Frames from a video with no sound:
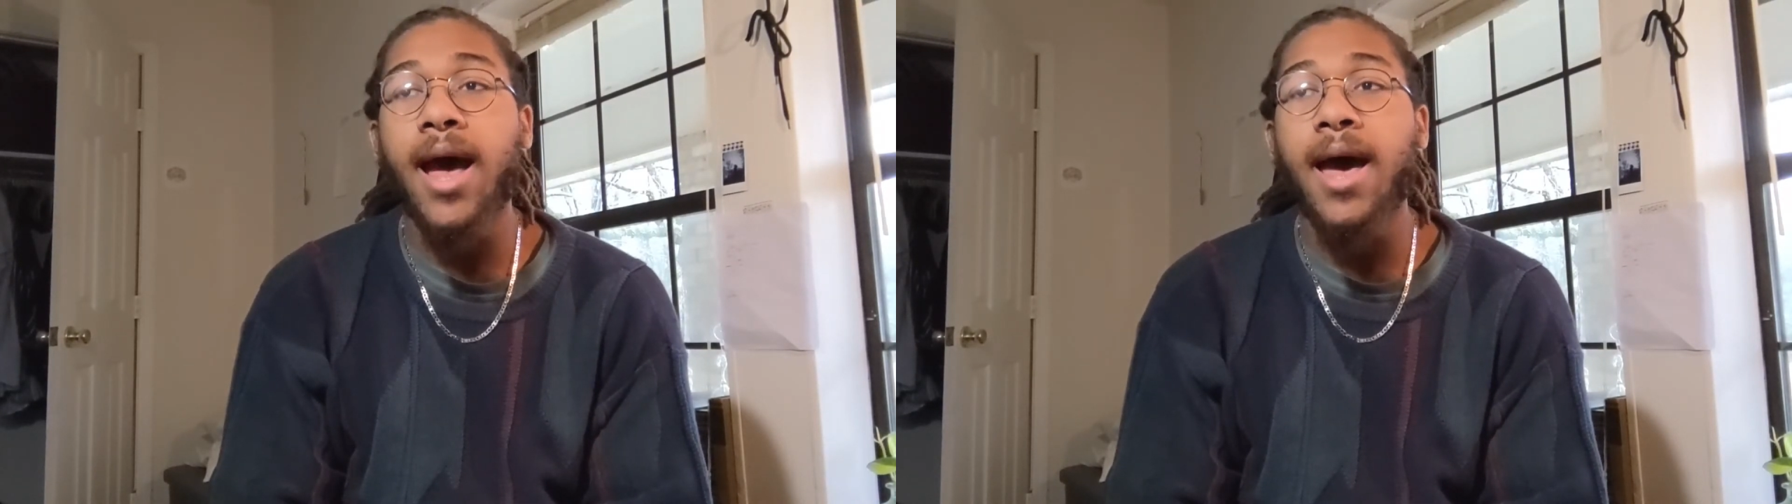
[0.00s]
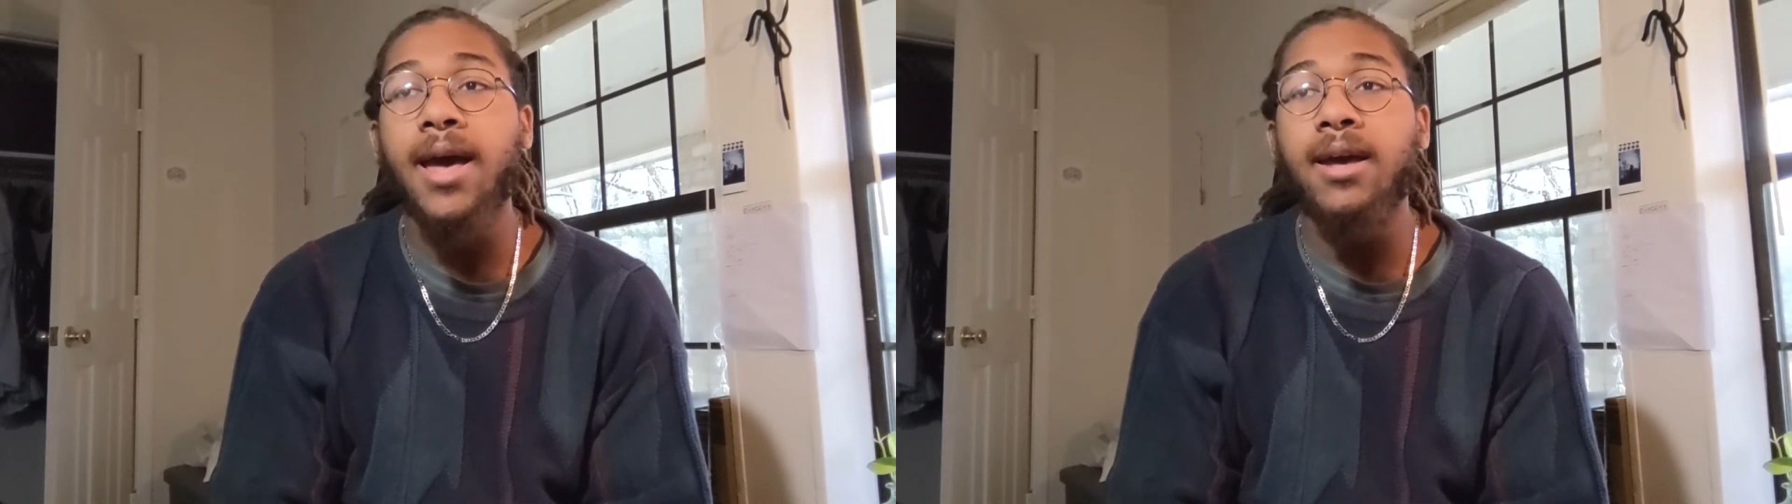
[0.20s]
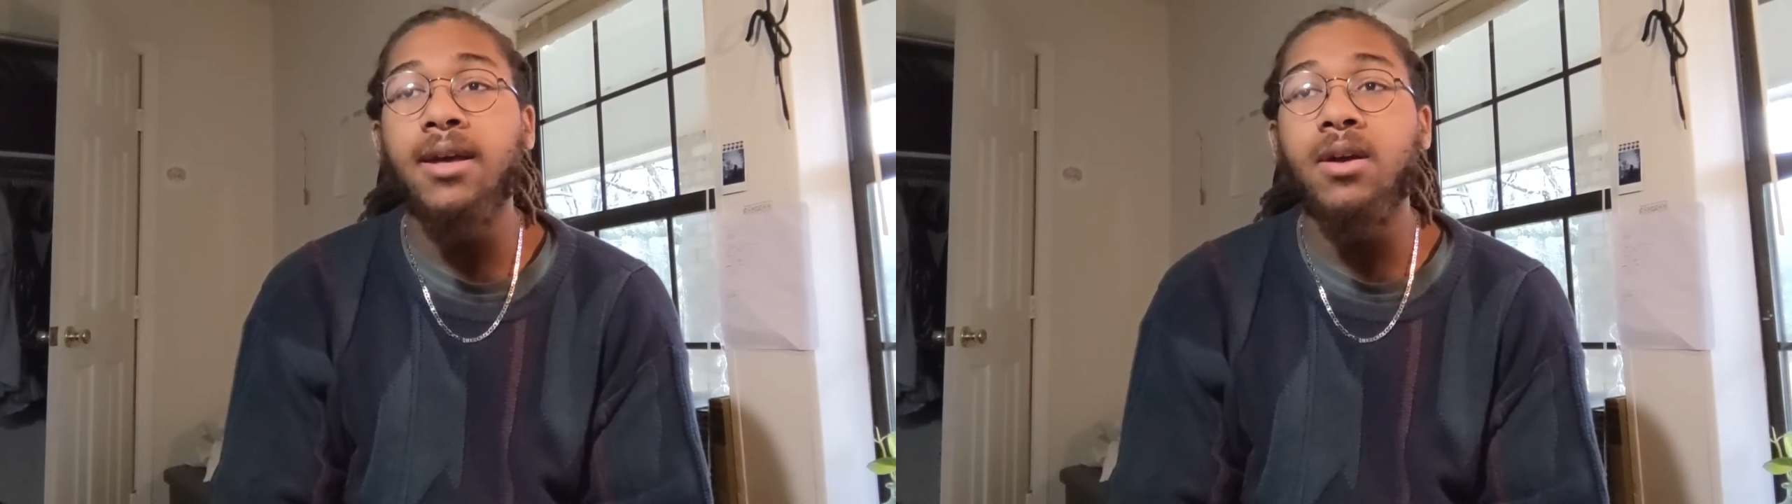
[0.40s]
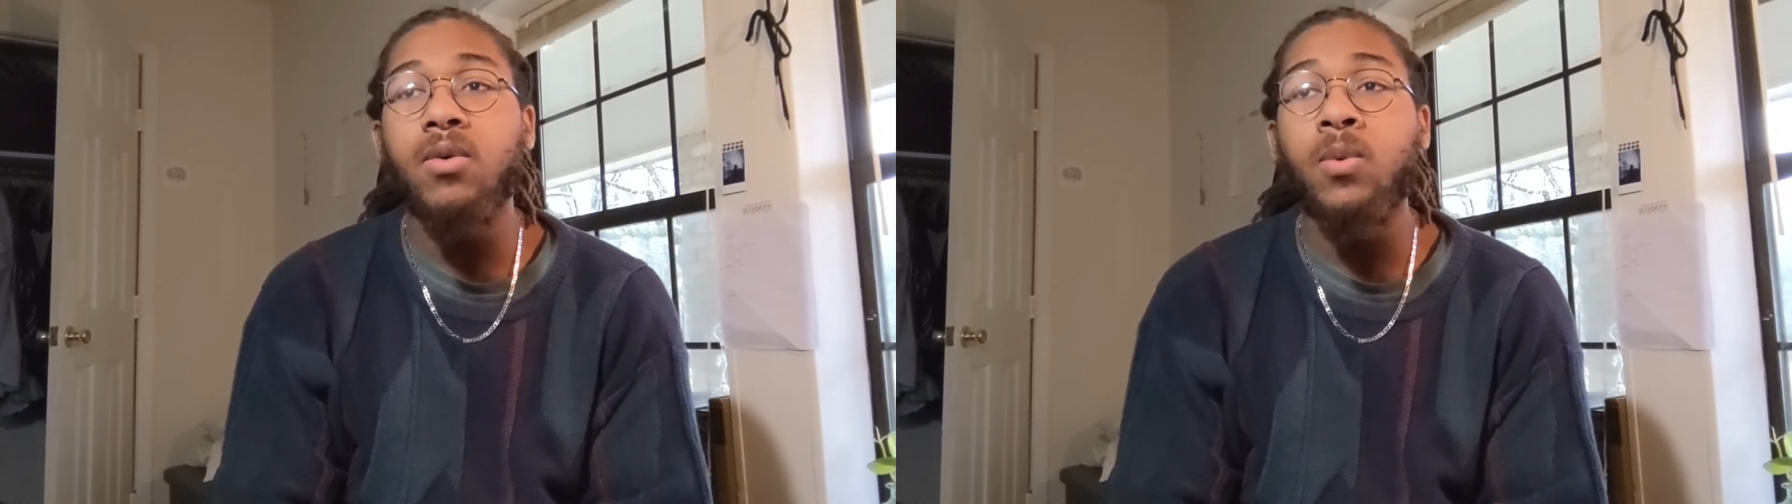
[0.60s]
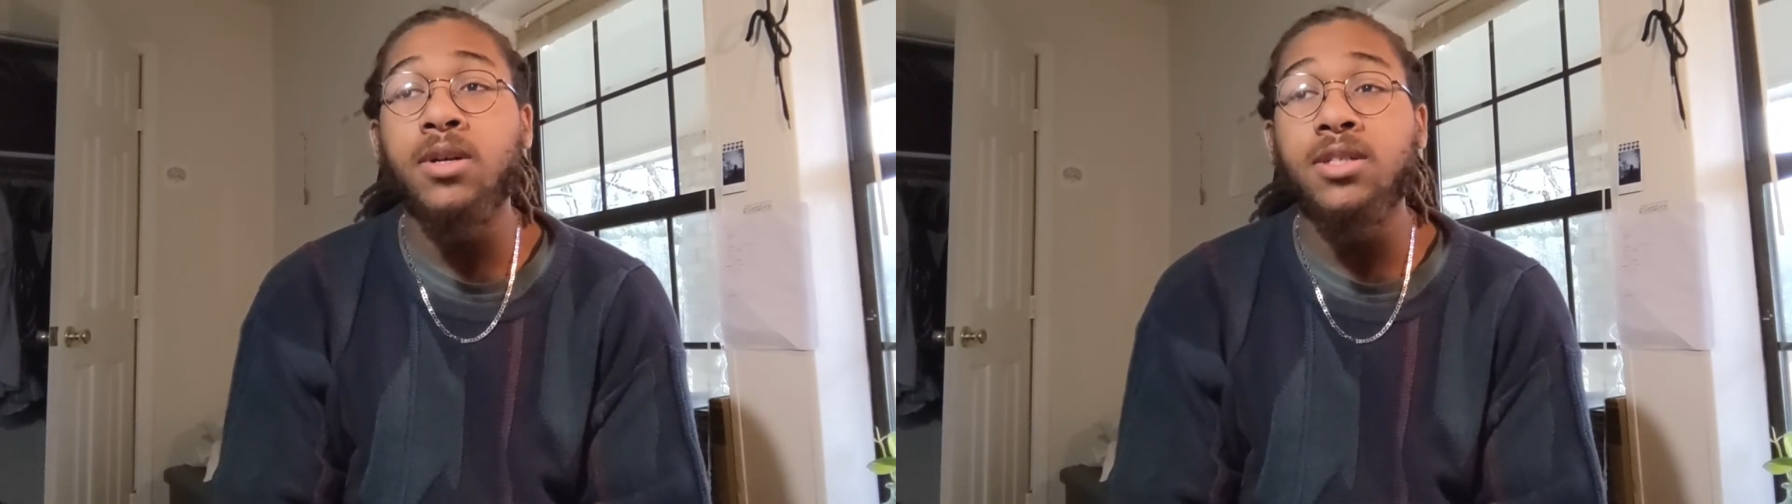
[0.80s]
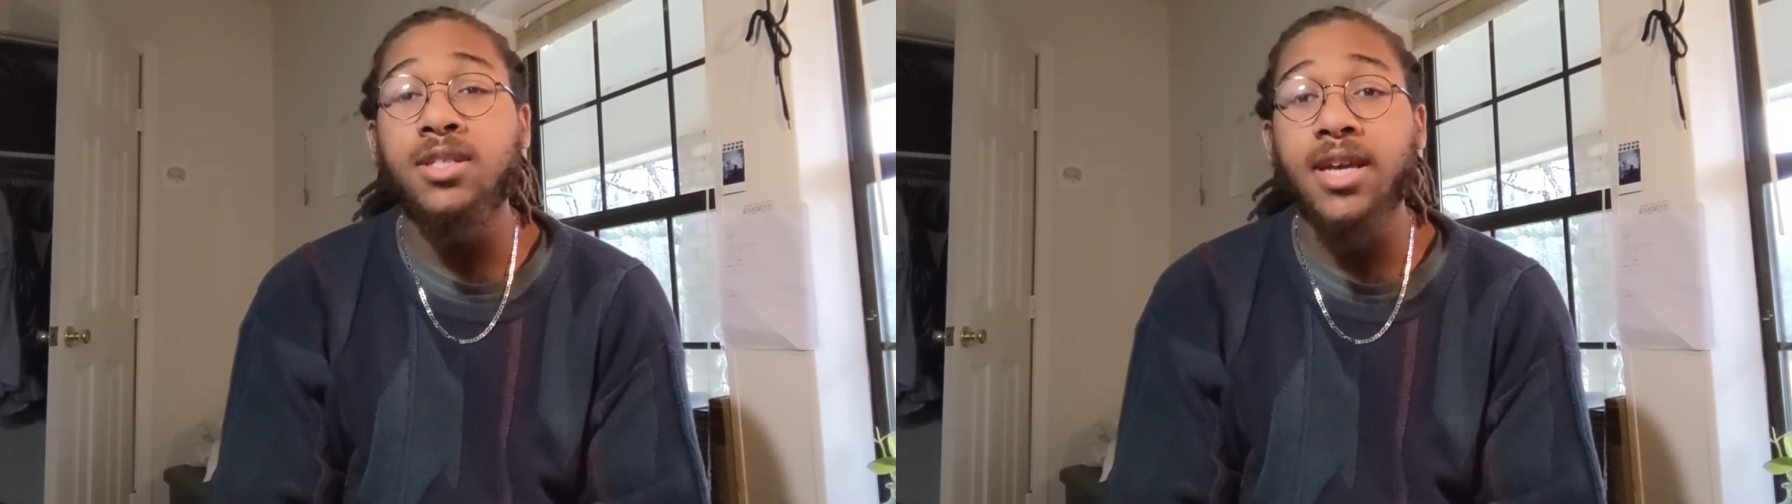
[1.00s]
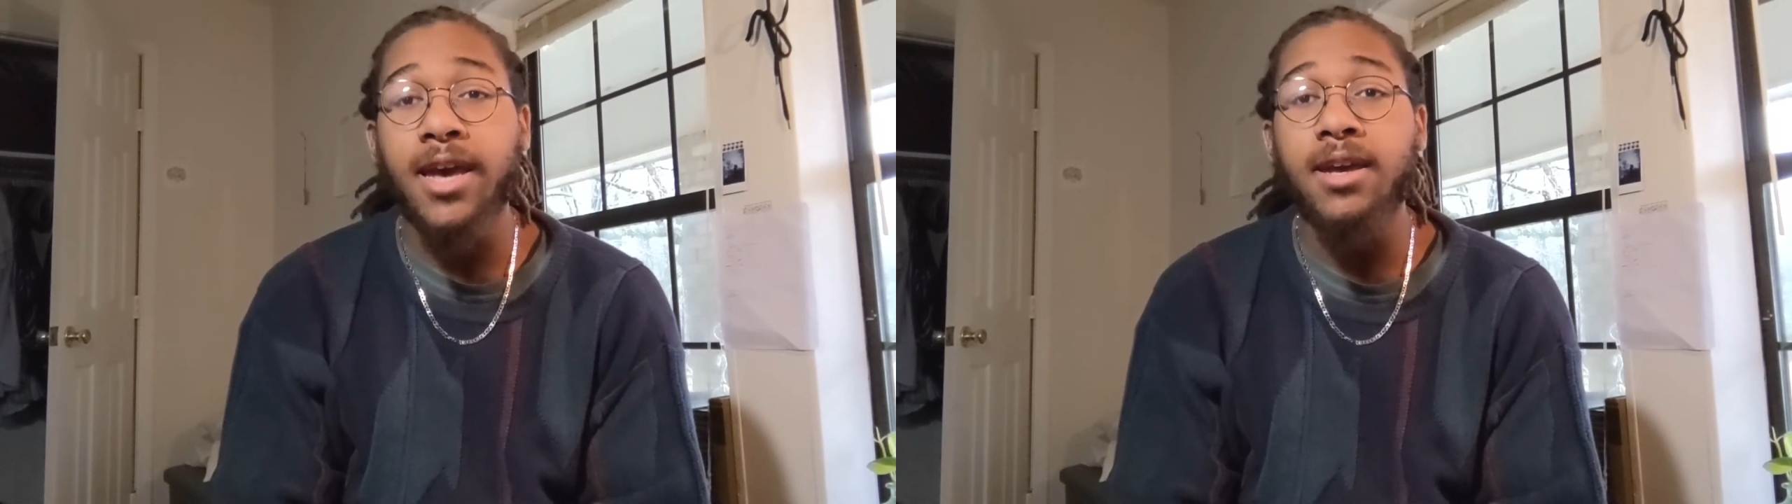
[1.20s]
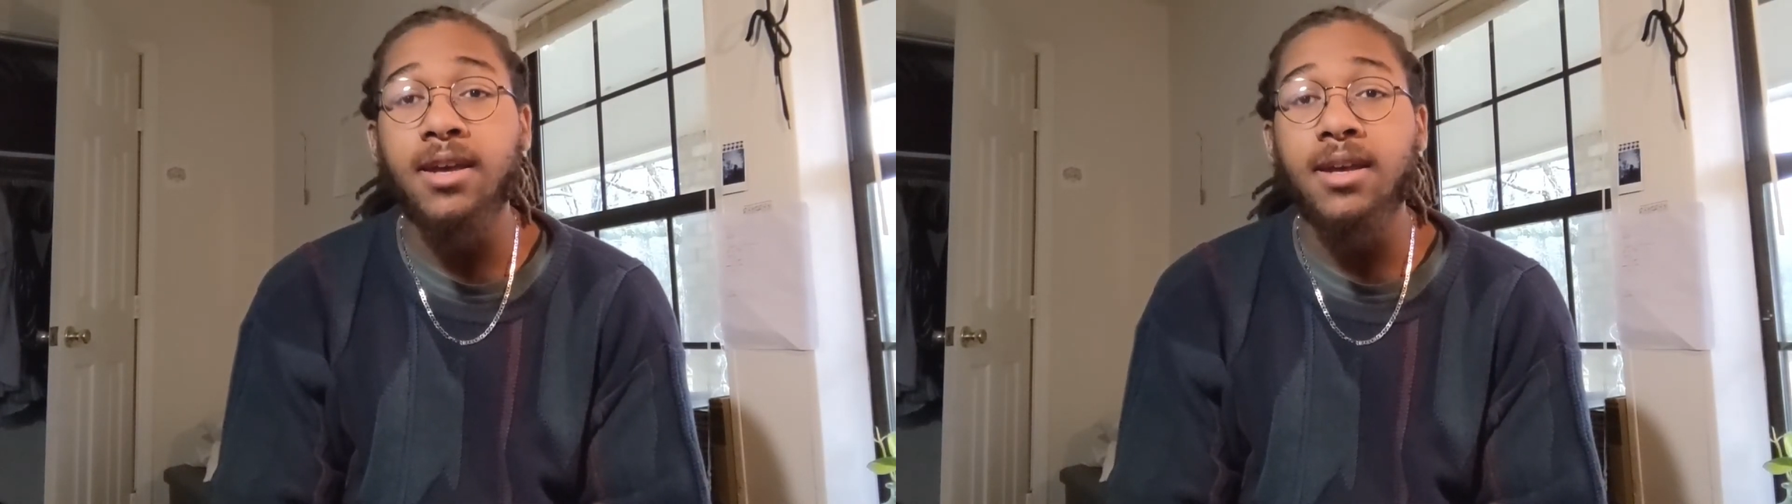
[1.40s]
I will
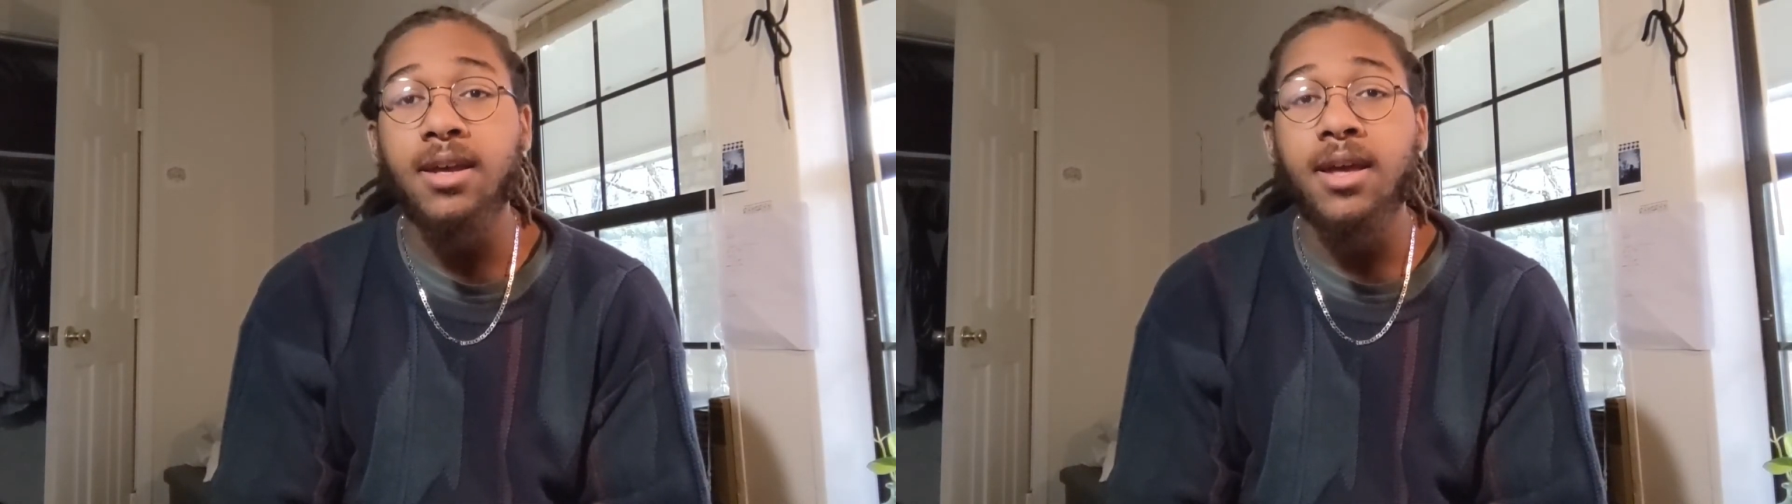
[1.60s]
say